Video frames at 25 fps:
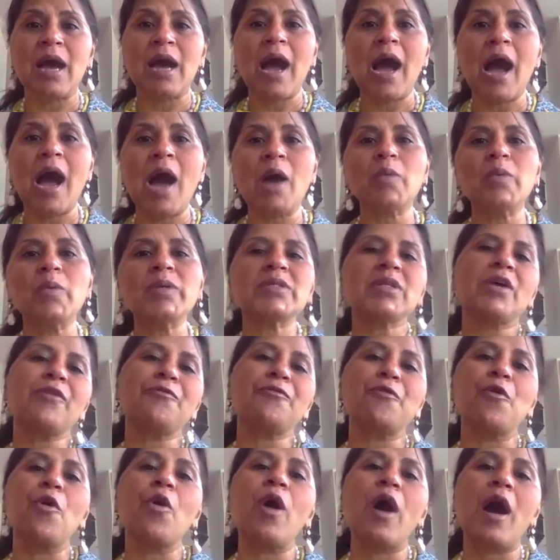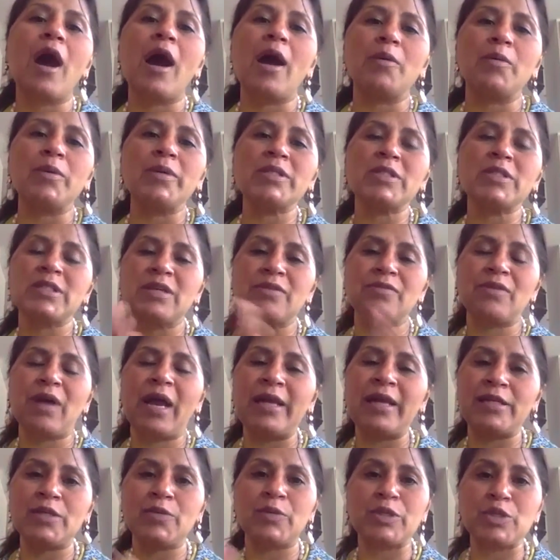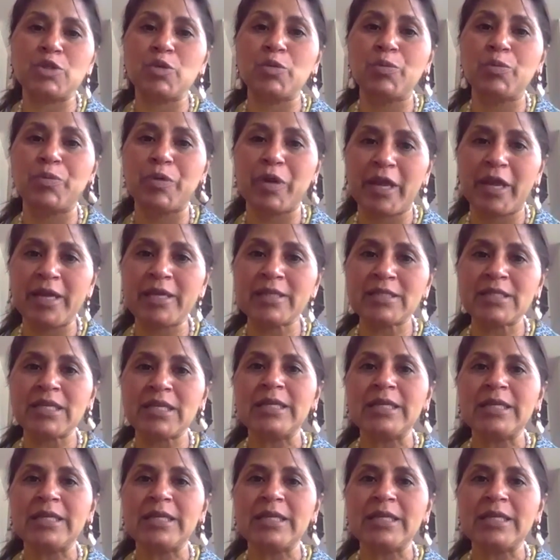hours are four hours divided with two breaks.